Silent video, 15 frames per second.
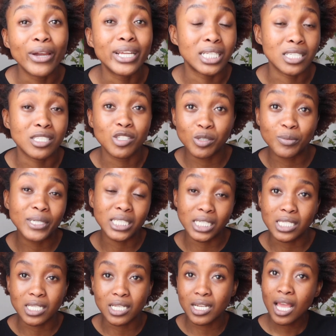it doesn't. To me, it
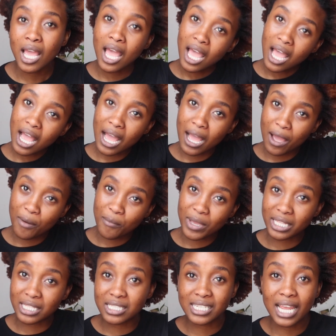doesn't.
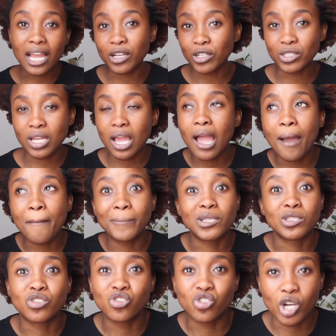It's tangled up,
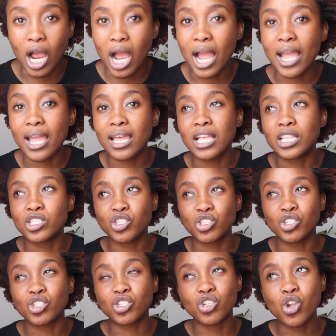it's dry, it's
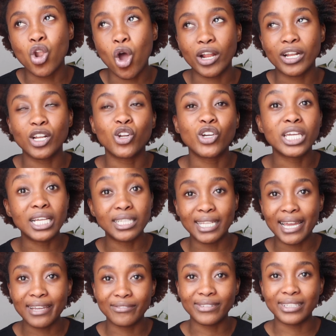just not looking
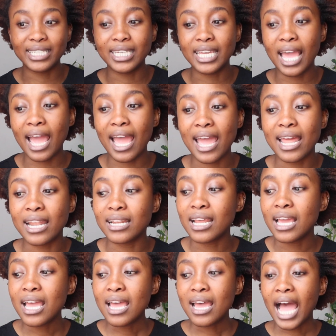lively, and
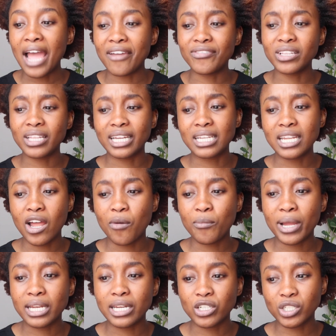I feel like now
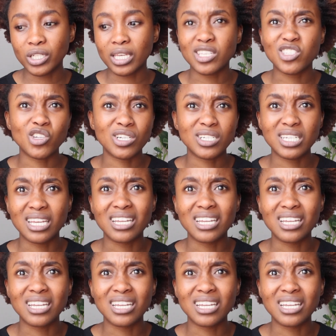my natural hair started to